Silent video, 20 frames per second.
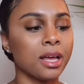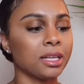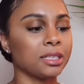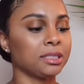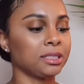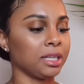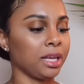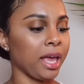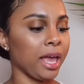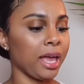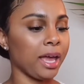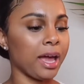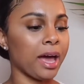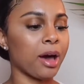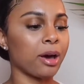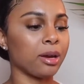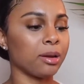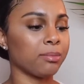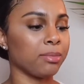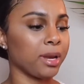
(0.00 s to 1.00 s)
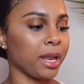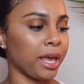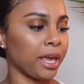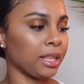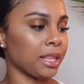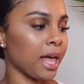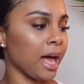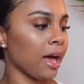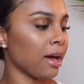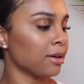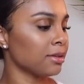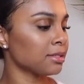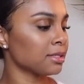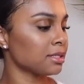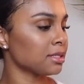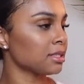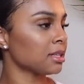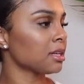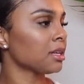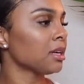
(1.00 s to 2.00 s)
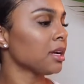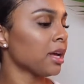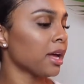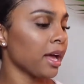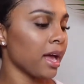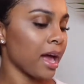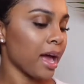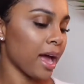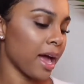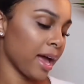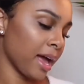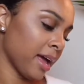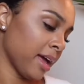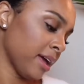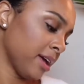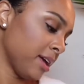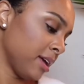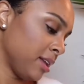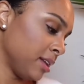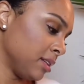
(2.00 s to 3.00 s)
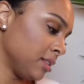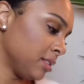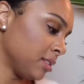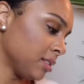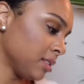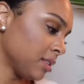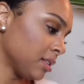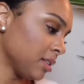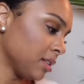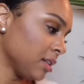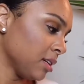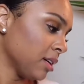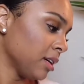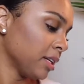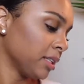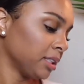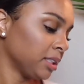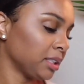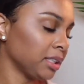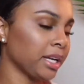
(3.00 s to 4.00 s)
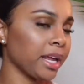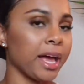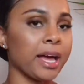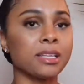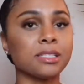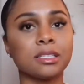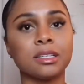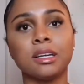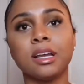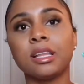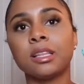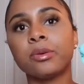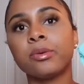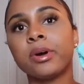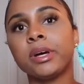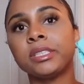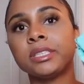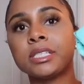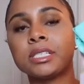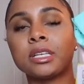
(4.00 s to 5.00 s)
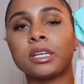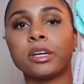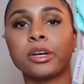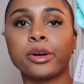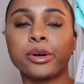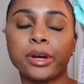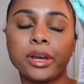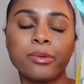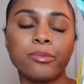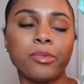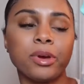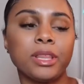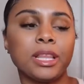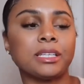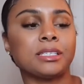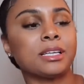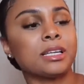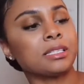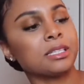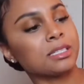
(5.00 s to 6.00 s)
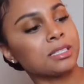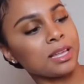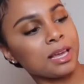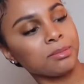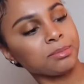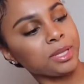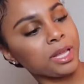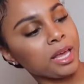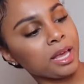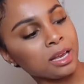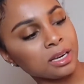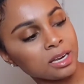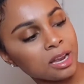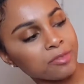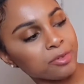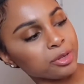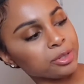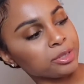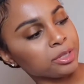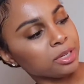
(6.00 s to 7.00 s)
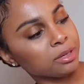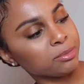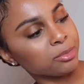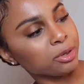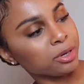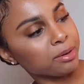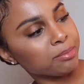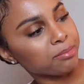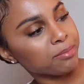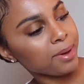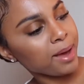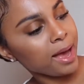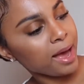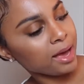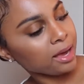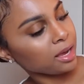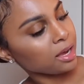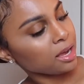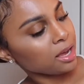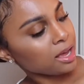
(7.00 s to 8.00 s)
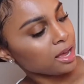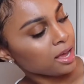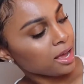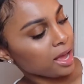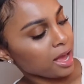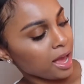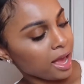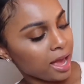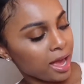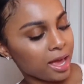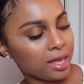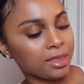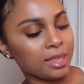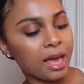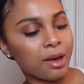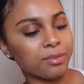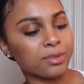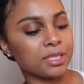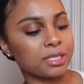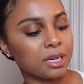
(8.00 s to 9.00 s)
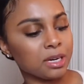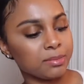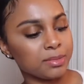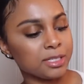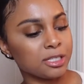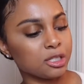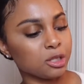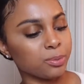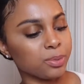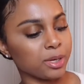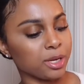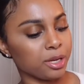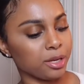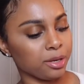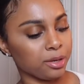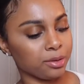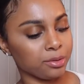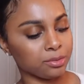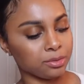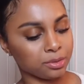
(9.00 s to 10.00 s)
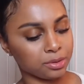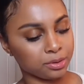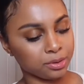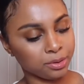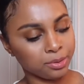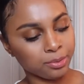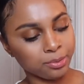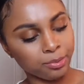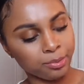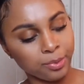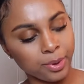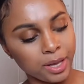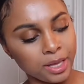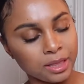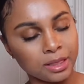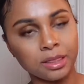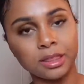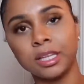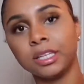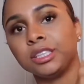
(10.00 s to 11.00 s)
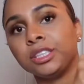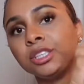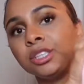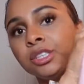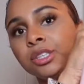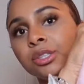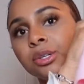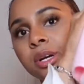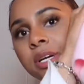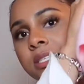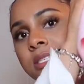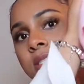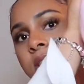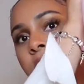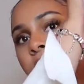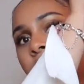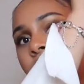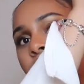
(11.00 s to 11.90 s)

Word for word: to hang out and play in the house. And she has another one, just a little green one that says the same thing, love you to the moon and back. And that one's gonna be super cute with the shorts that come